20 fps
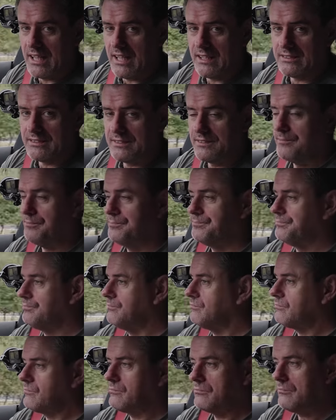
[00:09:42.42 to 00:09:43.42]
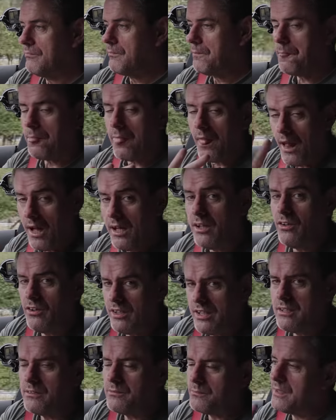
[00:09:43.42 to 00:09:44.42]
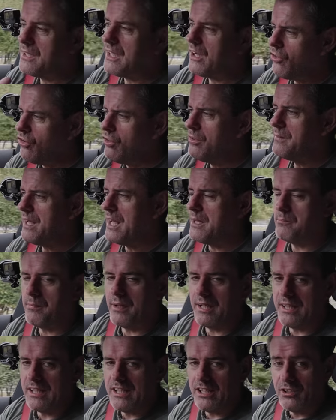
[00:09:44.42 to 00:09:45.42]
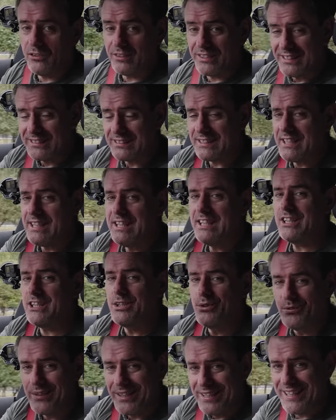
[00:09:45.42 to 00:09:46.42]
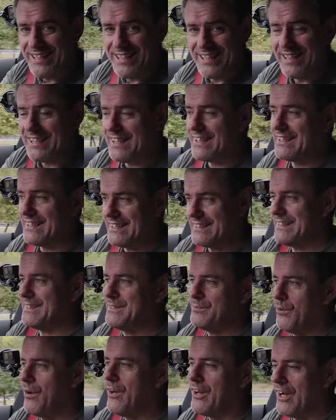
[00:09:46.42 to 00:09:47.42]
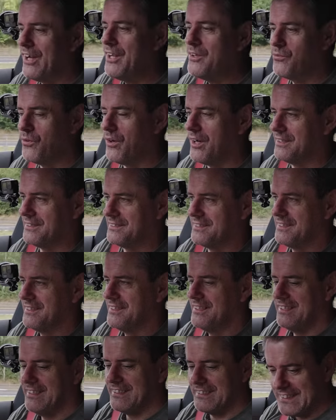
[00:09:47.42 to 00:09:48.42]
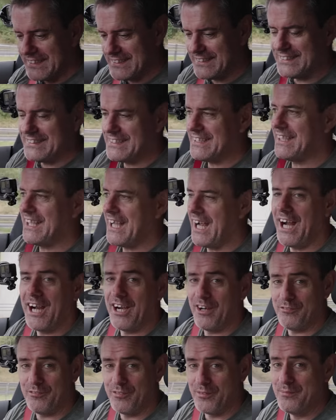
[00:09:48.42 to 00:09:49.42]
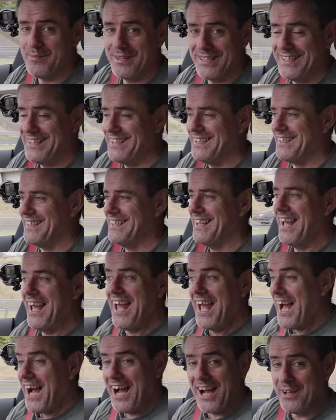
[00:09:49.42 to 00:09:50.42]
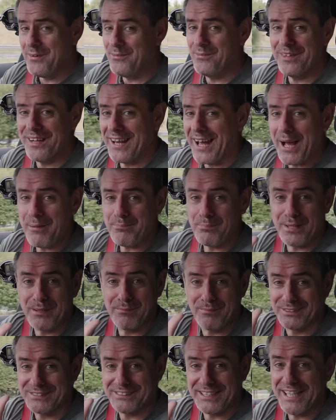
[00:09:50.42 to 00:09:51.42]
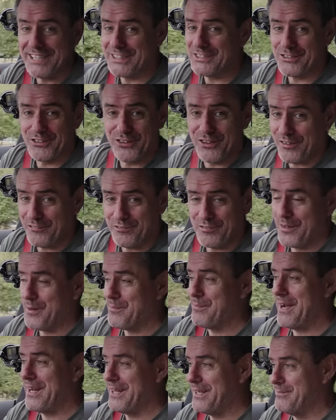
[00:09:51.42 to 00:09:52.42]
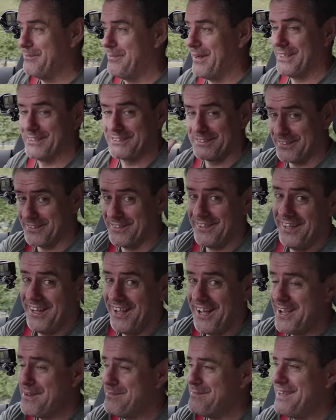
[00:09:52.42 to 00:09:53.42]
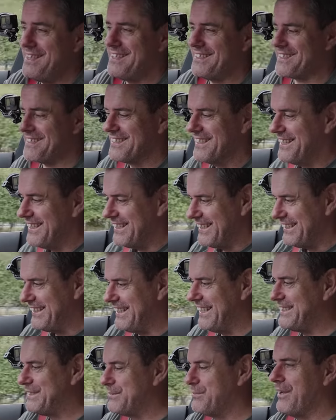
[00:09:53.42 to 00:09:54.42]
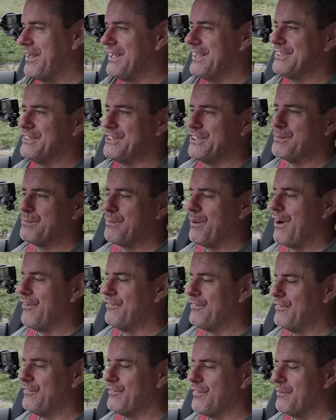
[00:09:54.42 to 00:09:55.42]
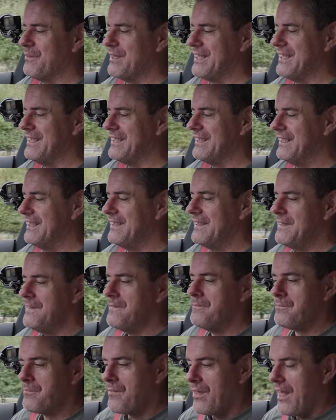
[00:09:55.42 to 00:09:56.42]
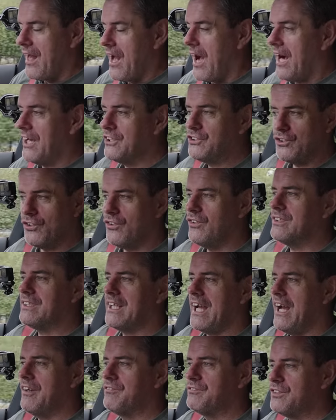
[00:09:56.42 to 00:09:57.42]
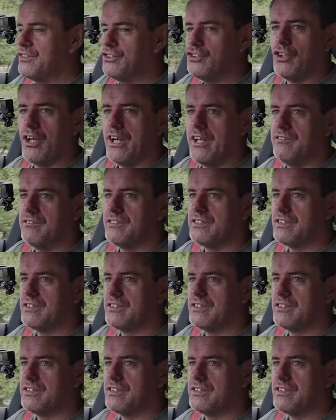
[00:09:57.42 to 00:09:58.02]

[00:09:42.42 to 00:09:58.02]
lads. I know you old men buy an EQS. This is an EQE. This is what I want. This is the car for me. I would happily, Mercedes, you're looking for a brand ambassador. I made it. This one is just perfect for me. I don't have to drive